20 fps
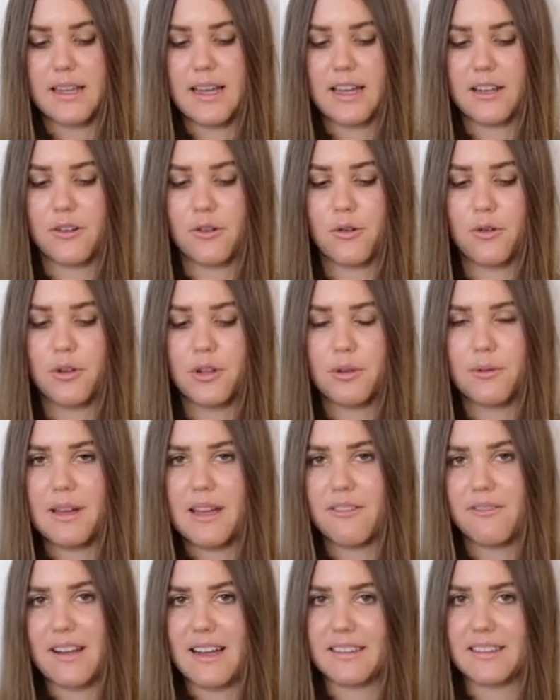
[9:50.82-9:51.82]
line all the
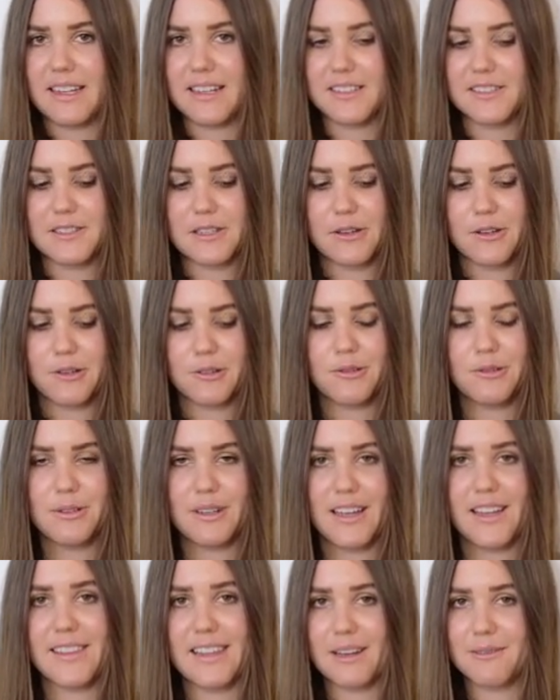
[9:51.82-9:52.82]
way around that circle
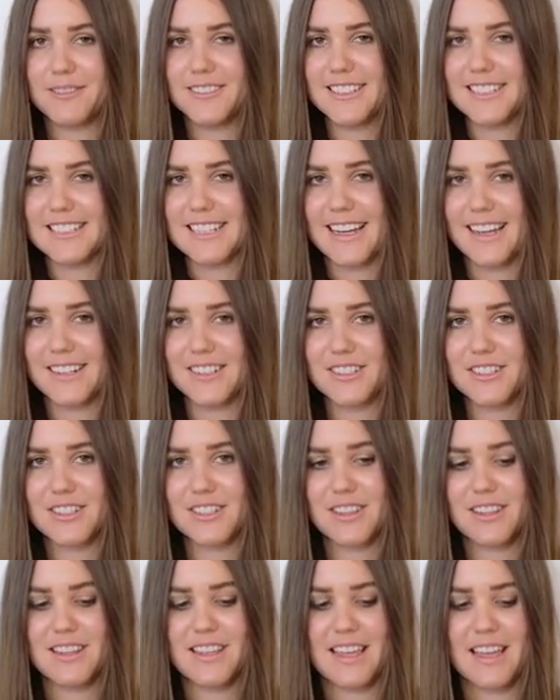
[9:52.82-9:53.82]
and that will attach
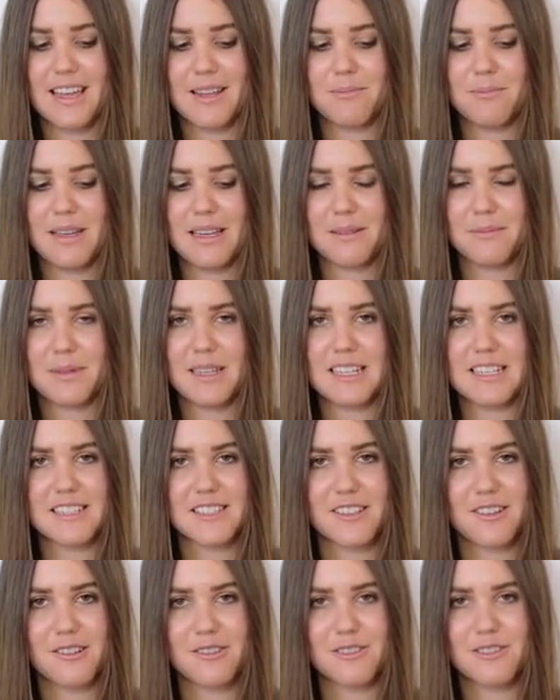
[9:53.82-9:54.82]
the headband
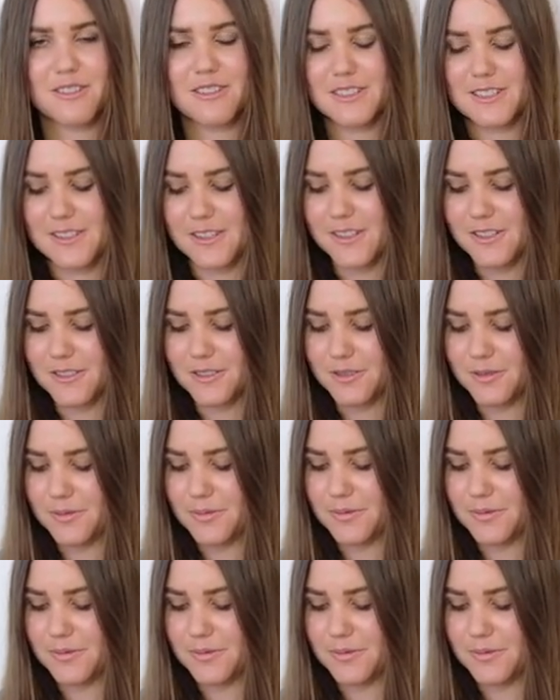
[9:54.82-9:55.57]
piece onto the circle.